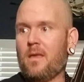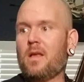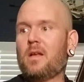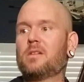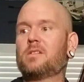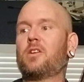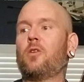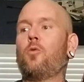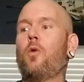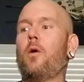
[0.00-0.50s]

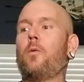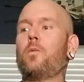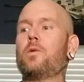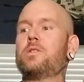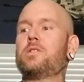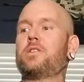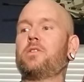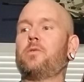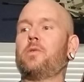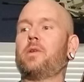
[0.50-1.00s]
So what
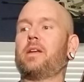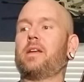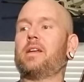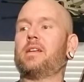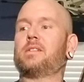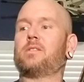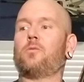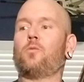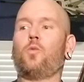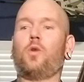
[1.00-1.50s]
we're doing
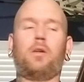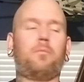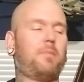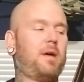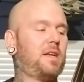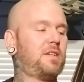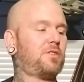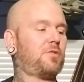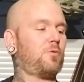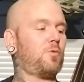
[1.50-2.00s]
is in one
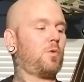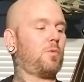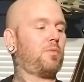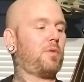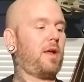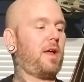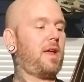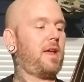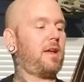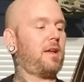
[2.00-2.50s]
measure we're
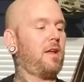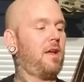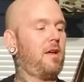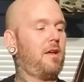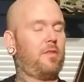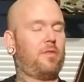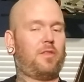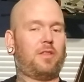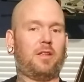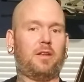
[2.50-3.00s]
playing
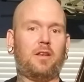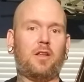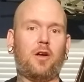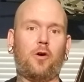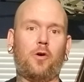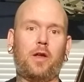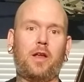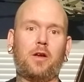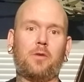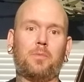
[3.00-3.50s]
the
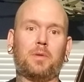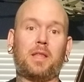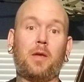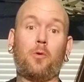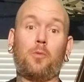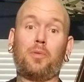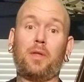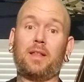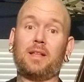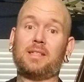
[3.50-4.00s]
note here, but then
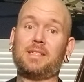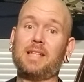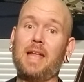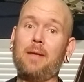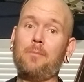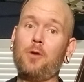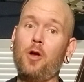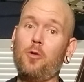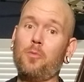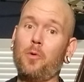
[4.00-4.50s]
we're playing the
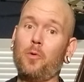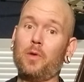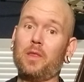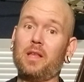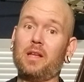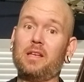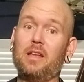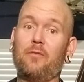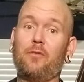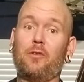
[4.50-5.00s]
same note but with
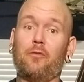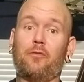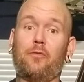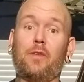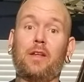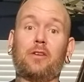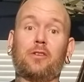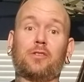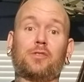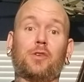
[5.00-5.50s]
a different
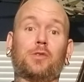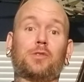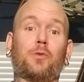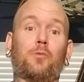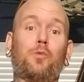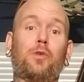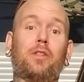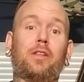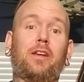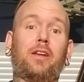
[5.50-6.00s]
finger. So it's a
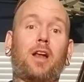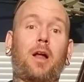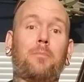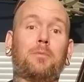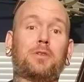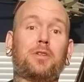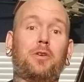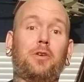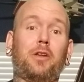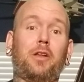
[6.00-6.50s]
really good
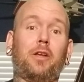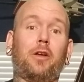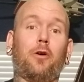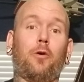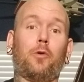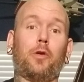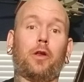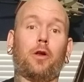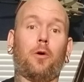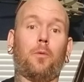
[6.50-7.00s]
opportunity to
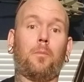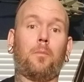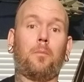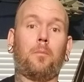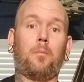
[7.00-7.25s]
go, you know,